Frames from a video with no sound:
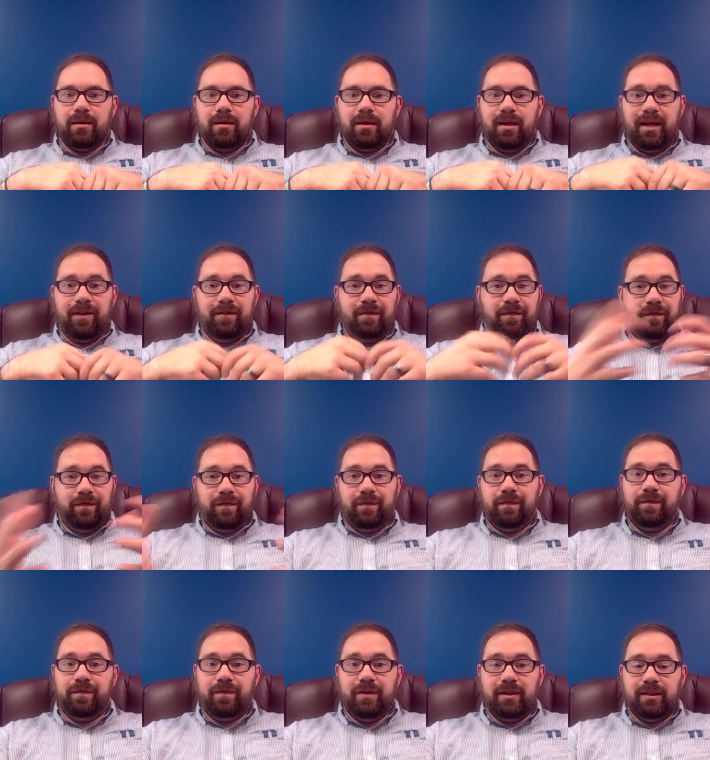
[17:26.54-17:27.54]

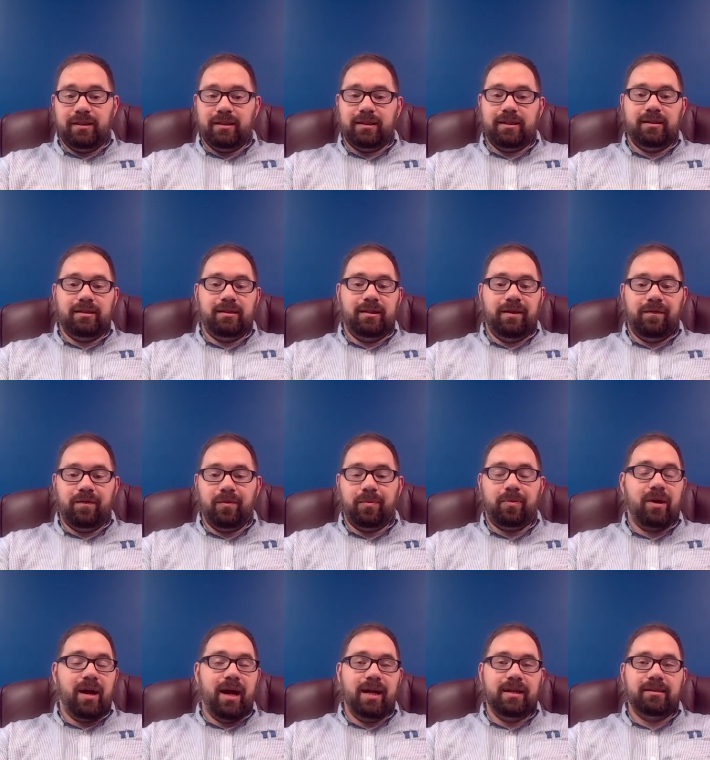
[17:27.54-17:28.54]
if the
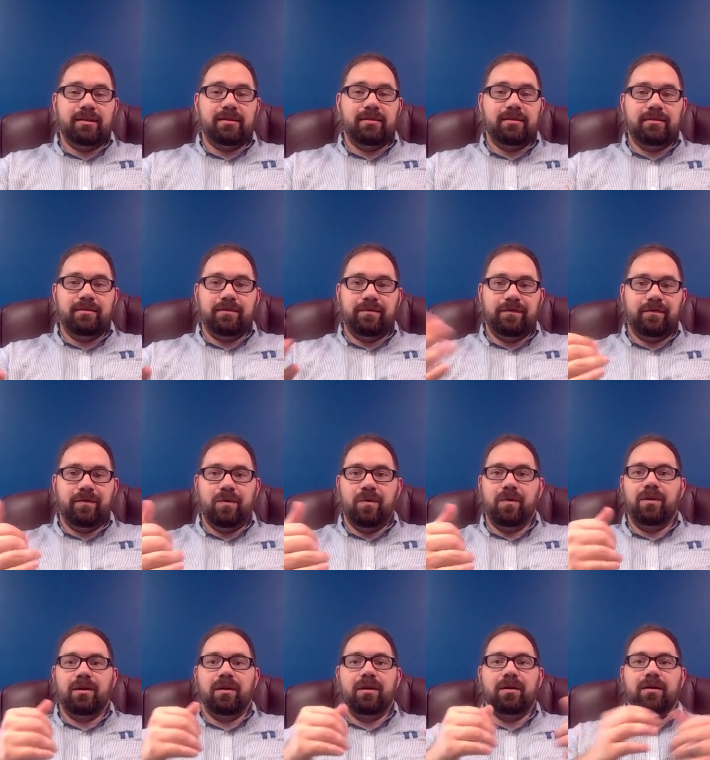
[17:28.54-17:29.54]
price
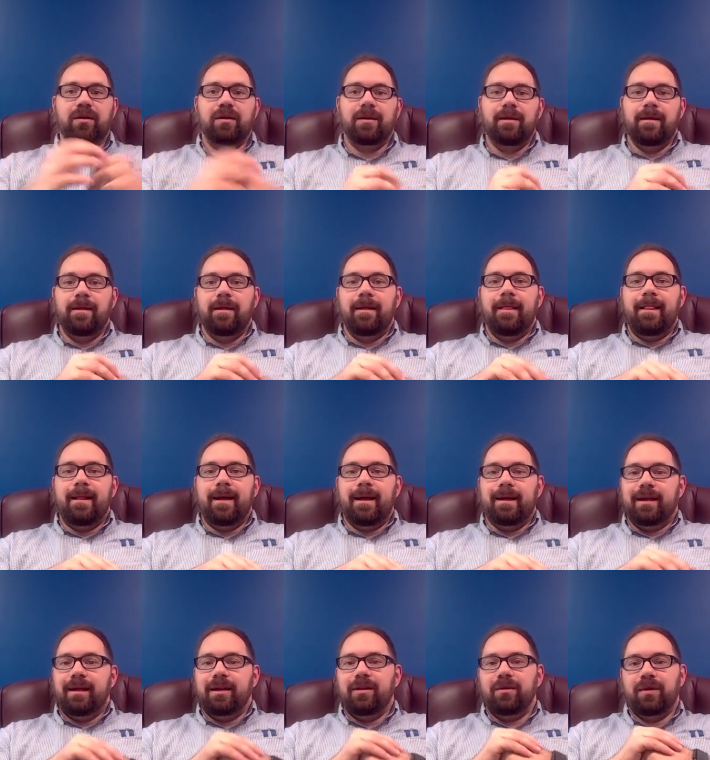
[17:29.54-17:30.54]
for
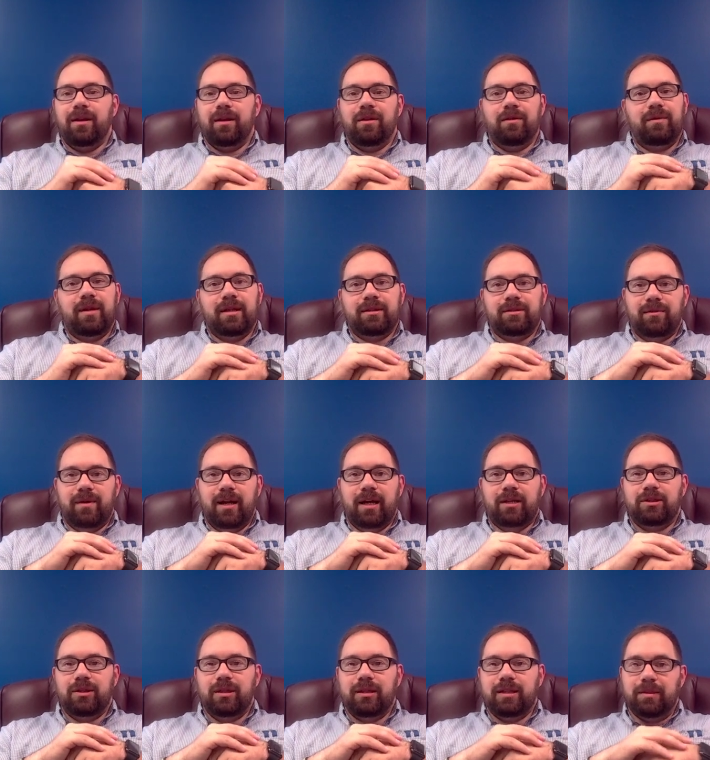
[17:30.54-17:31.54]
getting rid of the
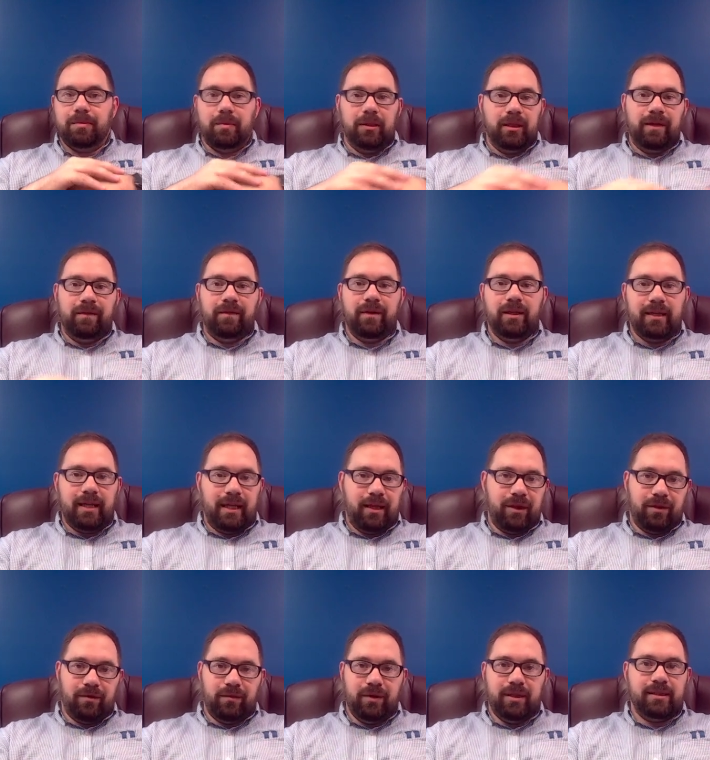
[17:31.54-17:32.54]
resurrection is believing that
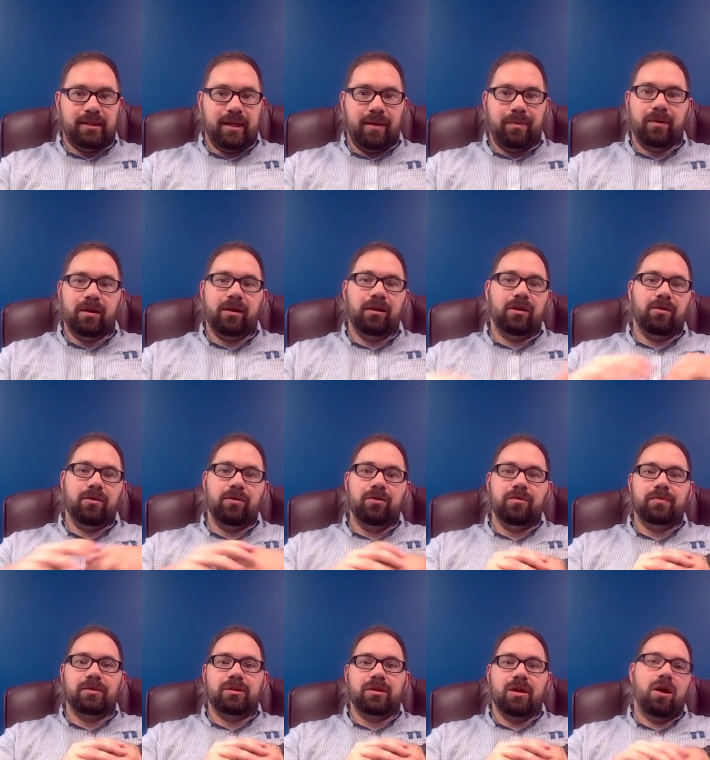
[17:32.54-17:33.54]
3 separate
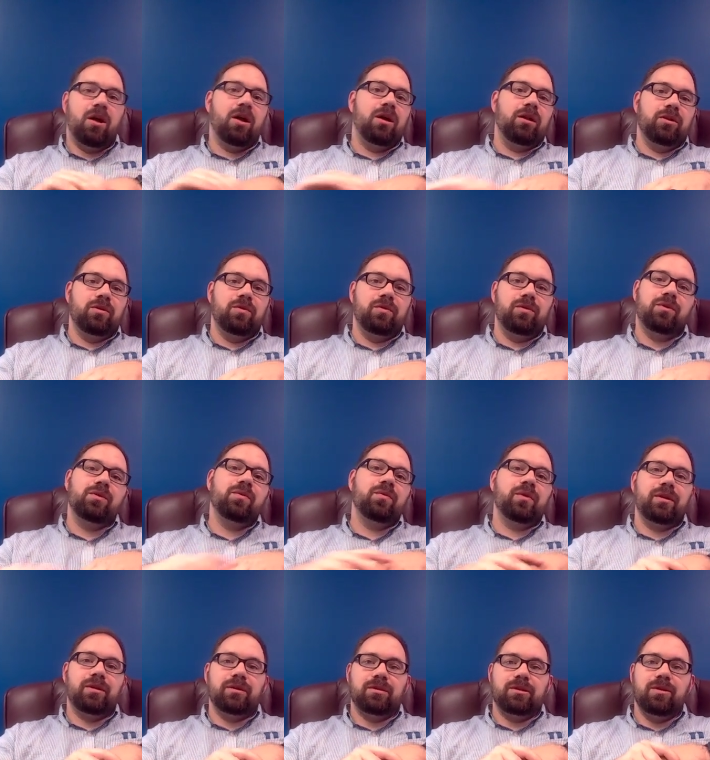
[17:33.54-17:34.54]
groups, all who knew
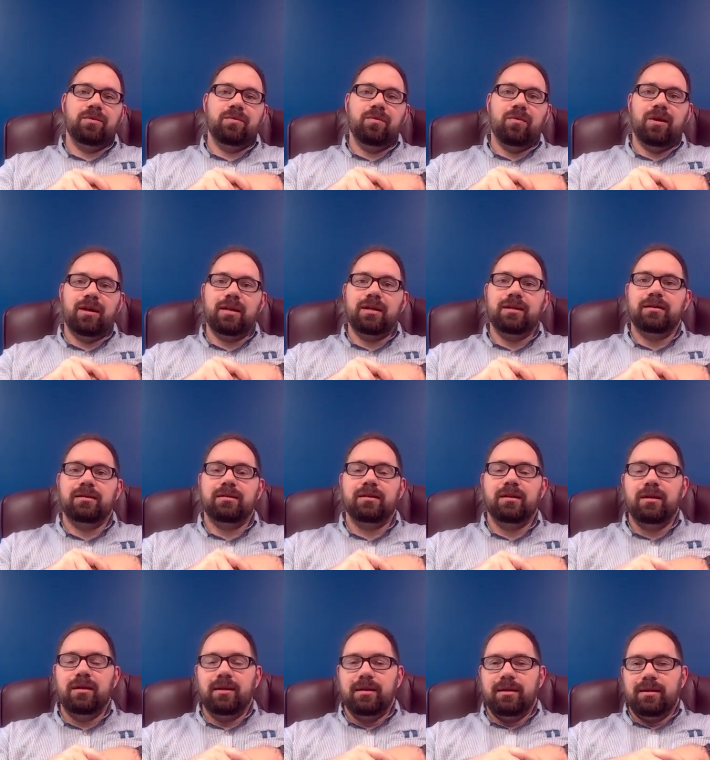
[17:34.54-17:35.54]
where the tomb was,
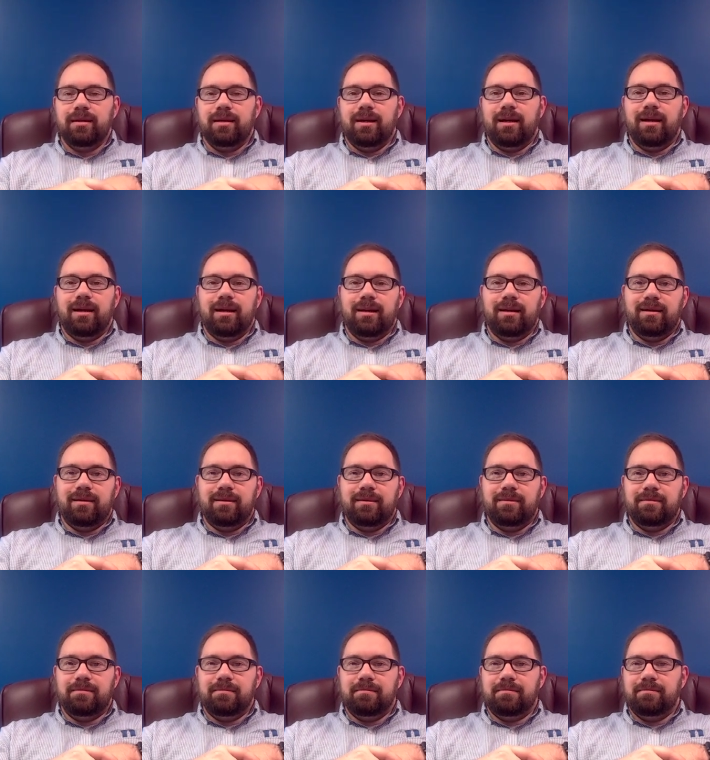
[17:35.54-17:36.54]

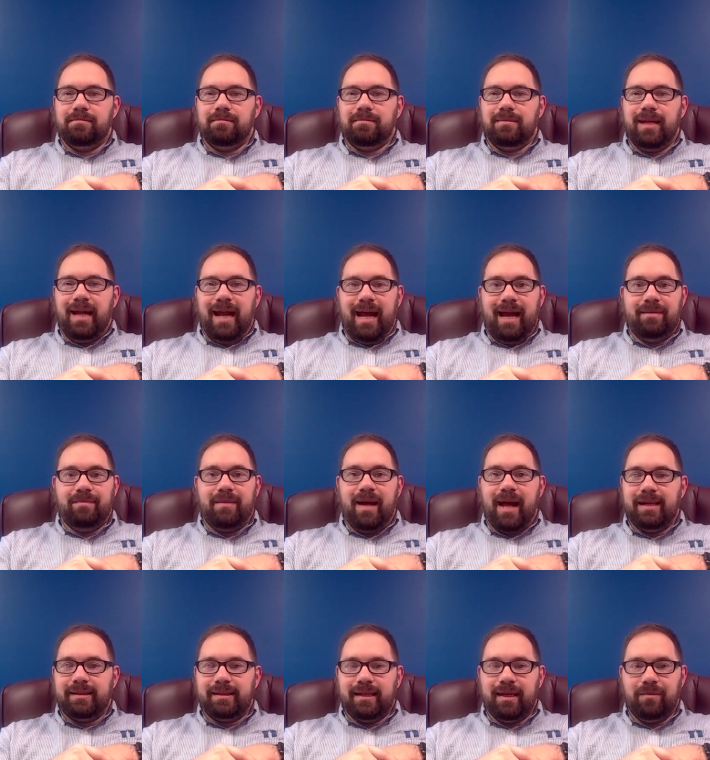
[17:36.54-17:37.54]
had
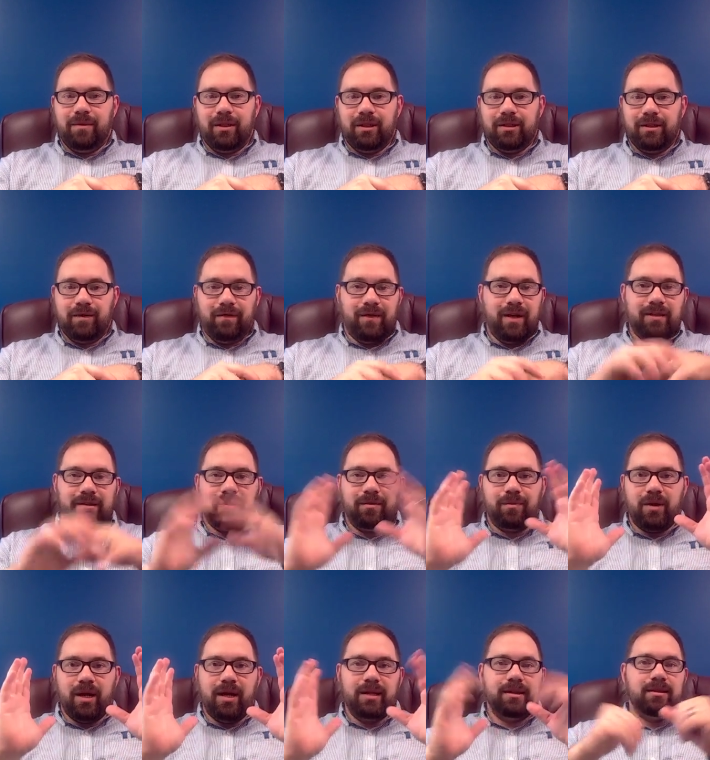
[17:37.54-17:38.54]
mass amnesia, if that's the
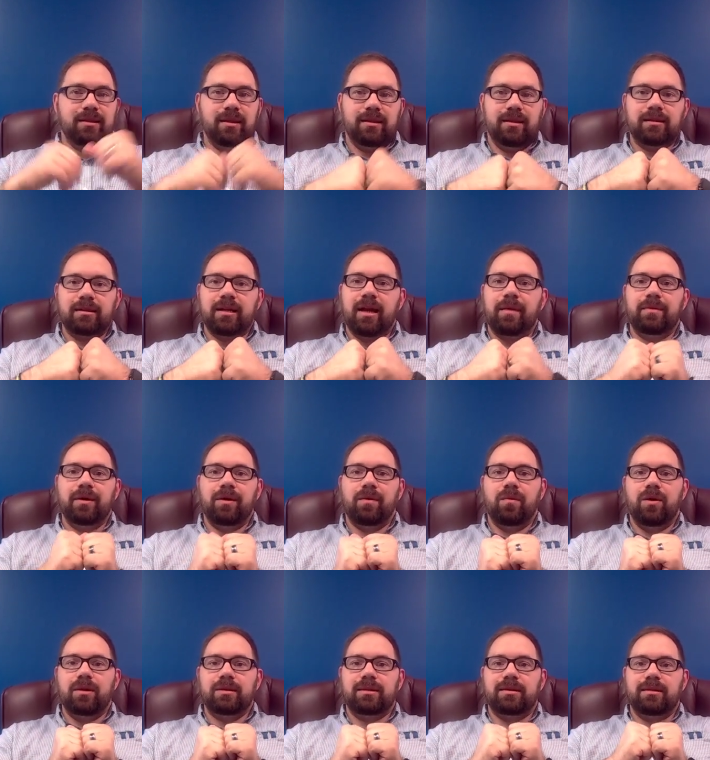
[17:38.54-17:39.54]
price that the skeptic
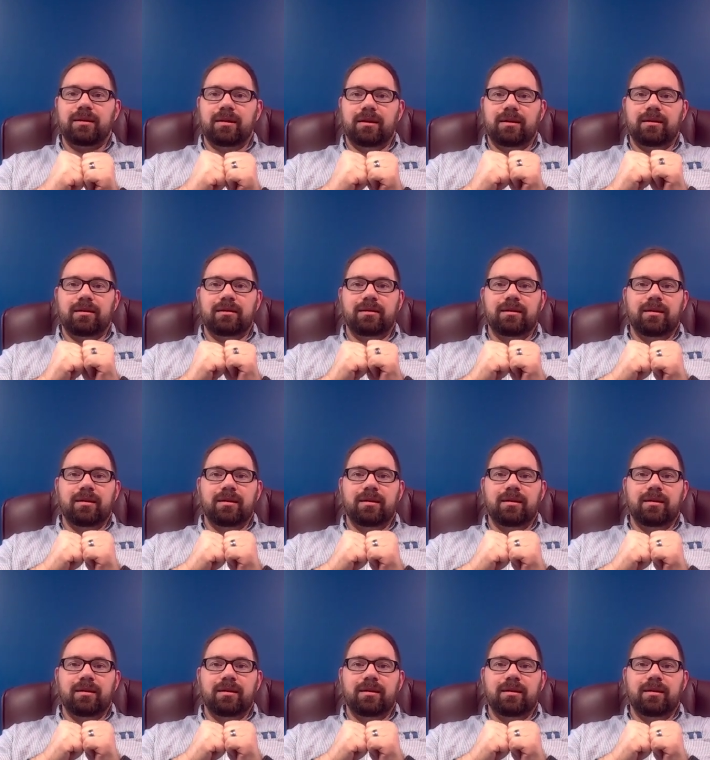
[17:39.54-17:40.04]
wants to